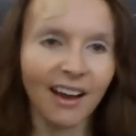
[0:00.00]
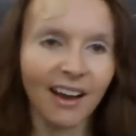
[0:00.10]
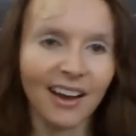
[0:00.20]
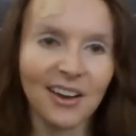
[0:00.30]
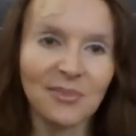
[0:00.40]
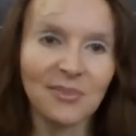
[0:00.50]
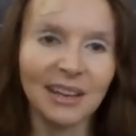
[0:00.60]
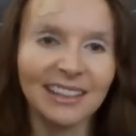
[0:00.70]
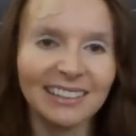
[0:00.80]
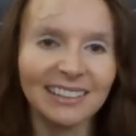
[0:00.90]
Um,
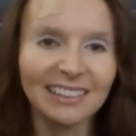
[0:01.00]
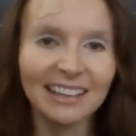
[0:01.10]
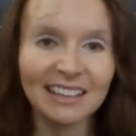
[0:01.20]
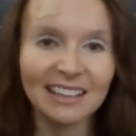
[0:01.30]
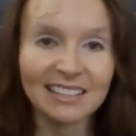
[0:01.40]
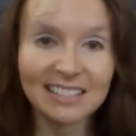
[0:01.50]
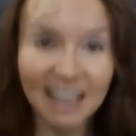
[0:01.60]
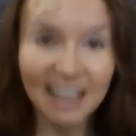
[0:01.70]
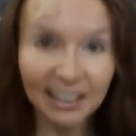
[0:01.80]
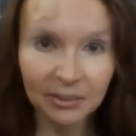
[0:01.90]
the
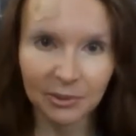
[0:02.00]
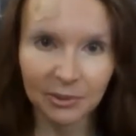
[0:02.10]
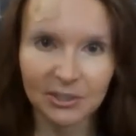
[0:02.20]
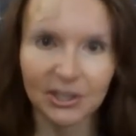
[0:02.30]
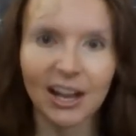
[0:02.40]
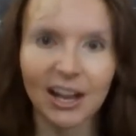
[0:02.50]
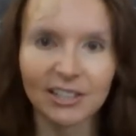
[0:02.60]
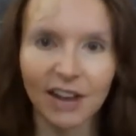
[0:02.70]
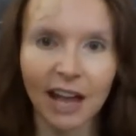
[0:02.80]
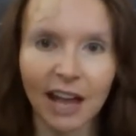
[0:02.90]
second booster I
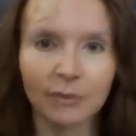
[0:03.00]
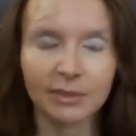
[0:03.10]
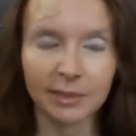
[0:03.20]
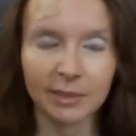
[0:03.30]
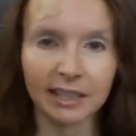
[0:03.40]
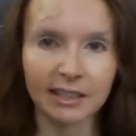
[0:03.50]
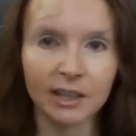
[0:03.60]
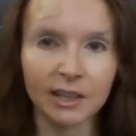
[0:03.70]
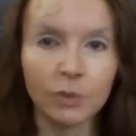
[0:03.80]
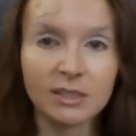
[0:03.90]
tried with the
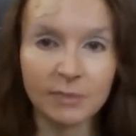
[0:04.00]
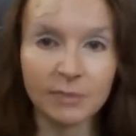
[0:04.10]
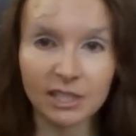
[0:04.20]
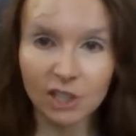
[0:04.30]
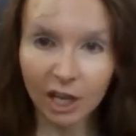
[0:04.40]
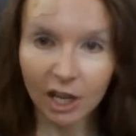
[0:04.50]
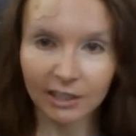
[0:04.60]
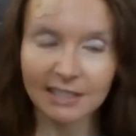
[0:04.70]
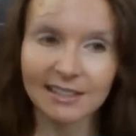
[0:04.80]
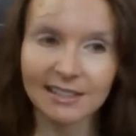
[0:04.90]
banana was mint
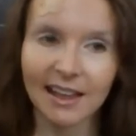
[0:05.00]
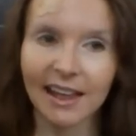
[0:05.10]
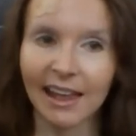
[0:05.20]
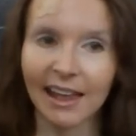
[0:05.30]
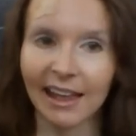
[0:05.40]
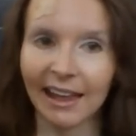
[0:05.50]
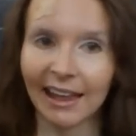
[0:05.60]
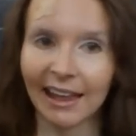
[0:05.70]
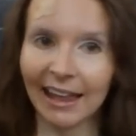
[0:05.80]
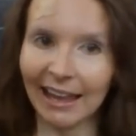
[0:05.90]
chocolate.
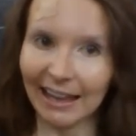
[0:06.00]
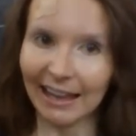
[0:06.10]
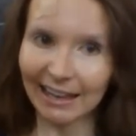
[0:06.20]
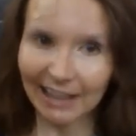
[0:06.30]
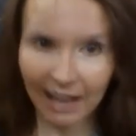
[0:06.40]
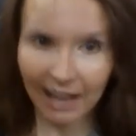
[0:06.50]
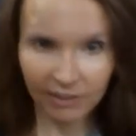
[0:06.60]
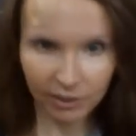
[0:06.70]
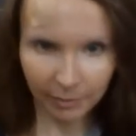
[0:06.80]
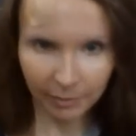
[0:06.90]
And I have
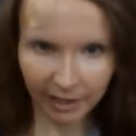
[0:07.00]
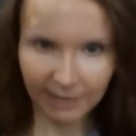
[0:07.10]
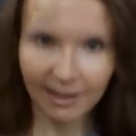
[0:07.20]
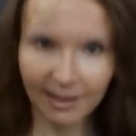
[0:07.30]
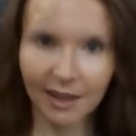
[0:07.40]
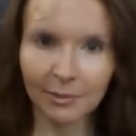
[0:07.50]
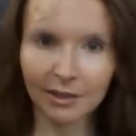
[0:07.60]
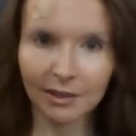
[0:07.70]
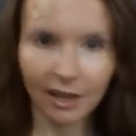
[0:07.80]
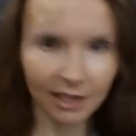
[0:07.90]
to admit, I'm
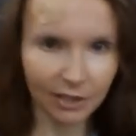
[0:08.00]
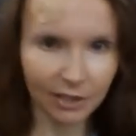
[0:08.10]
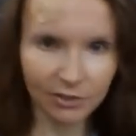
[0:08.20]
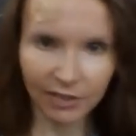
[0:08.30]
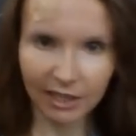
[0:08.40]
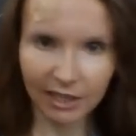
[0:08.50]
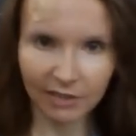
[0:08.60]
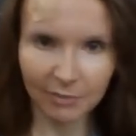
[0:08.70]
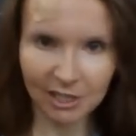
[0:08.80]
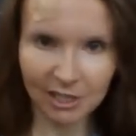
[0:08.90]
not a huge fan
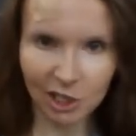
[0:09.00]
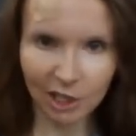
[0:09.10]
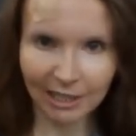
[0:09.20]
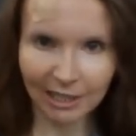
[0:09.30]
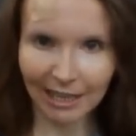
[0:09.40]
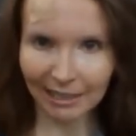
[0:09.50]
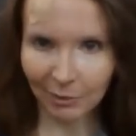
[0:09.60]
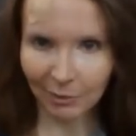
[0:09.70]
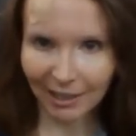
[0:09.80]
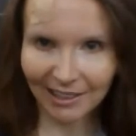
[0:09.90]
of mint chocolate
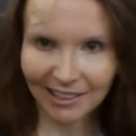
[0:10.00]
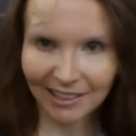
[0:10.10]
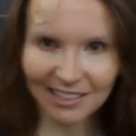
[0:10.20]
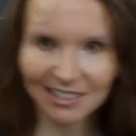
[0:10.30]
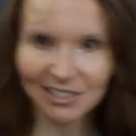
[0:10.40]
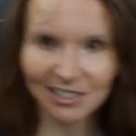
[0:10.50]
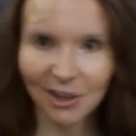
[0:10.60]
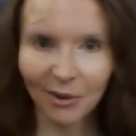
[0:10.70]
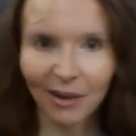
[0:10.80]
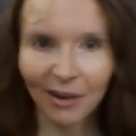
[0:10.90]
anyway,
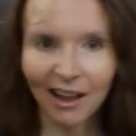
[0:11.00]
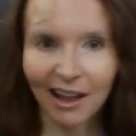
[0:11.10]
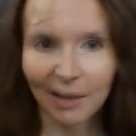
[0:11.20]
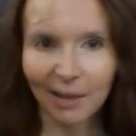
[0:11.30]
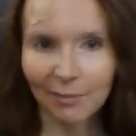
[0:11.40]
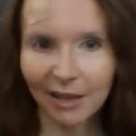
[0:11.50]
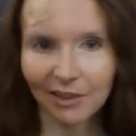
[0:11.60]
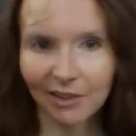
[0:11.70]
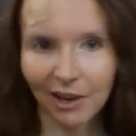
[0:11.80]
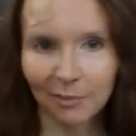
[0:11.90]
so I may
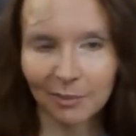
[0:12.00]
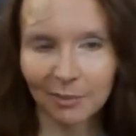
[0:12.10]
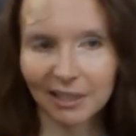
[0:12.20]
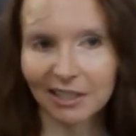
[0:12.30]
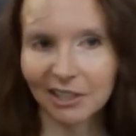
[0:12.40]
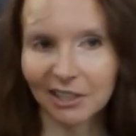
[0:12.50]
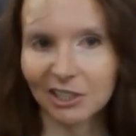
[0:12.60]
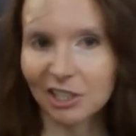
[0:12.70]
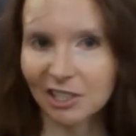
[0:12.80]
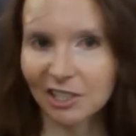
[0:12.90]
not be a good
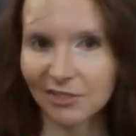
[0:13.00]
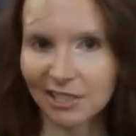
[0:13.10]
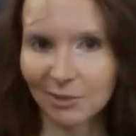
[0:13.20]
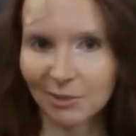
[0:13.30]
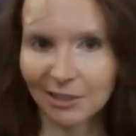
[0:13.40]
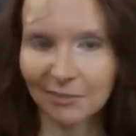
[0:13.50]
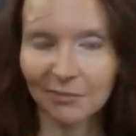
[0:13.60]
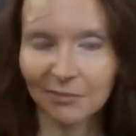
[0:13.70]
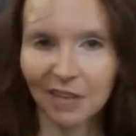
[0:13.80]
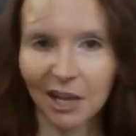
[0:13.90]
judge of this one.
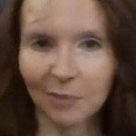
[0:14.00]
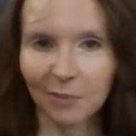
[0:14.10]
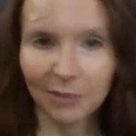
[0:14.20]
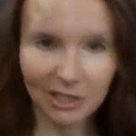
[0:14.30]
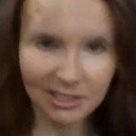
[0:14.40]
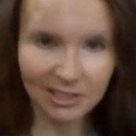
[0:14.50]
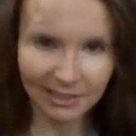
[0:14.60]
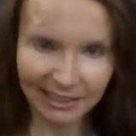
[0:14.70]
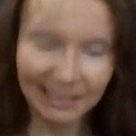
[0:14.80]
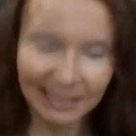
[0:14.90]

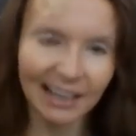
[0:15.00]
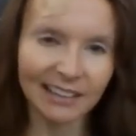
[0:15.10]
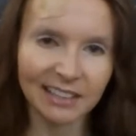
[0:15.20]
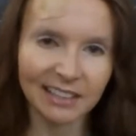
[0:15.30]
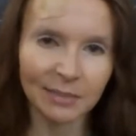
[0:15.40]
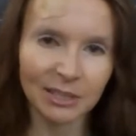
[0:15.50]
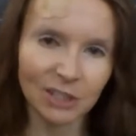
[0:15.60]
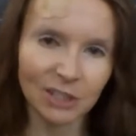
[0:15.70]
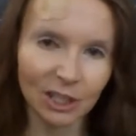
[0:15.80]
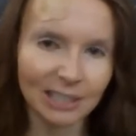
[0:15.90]
Personally, I think mint
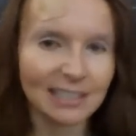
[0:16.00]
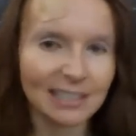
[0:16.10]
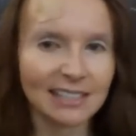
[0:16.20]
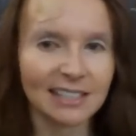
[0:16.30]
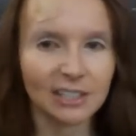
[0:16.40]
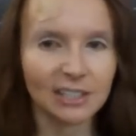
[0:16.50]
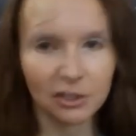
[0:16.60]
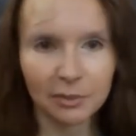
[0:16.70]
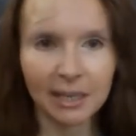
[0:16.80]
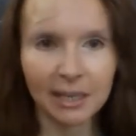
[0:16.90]
chocolate tastes like
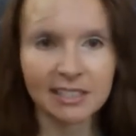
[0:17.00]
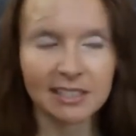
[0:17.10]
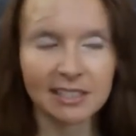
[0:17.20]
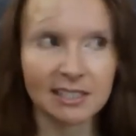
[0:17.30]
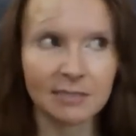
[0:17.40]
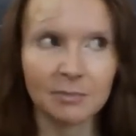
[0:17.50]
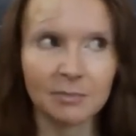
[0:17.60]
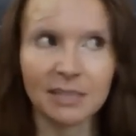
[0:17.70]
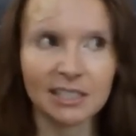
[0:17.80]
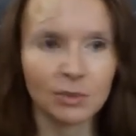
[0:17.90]
toothpaste
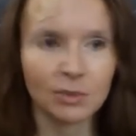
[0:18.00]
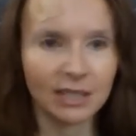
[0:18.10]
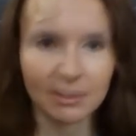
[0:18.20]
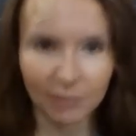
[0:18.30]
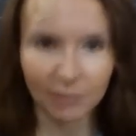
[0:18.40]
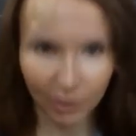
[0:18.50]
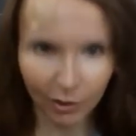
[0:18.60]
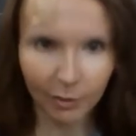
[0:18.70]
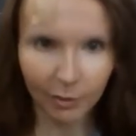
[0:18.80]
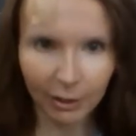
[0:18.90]
mixed with
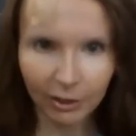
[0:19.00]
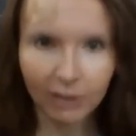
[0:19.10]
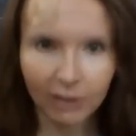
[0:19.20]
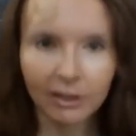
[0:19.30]
cocoa powder.